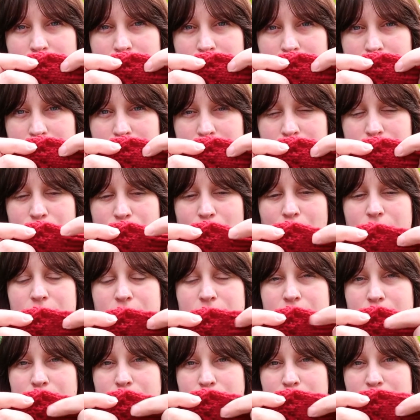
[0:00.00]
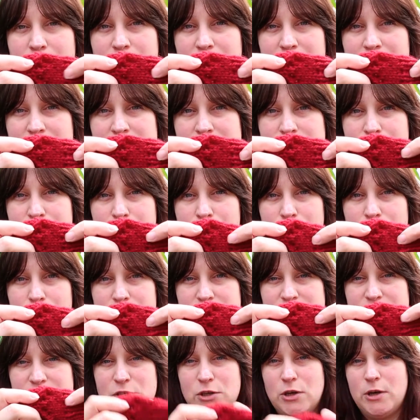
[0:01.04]
rather than with these few
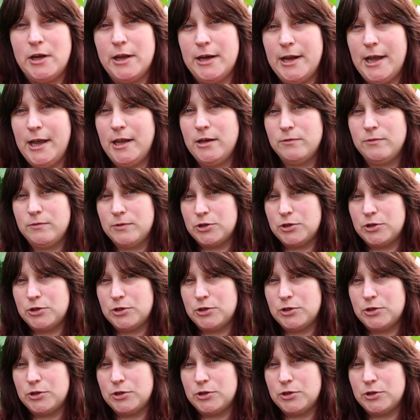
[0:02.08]
rows of stockinette,